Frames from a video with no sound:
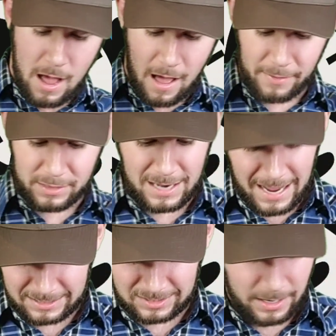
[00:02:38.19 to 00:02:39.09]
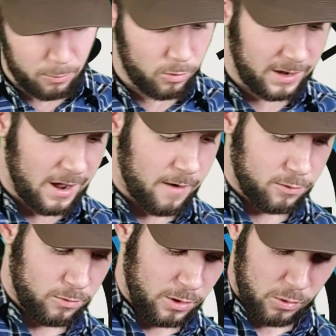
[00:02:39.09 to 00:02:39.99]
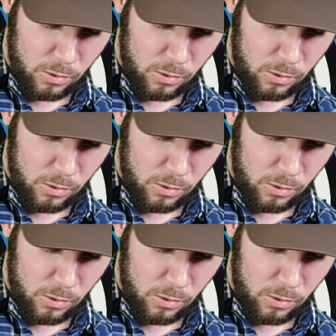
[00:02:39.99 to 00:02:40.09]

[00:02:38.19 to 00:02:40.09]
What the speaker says: The next thing we're going to cover real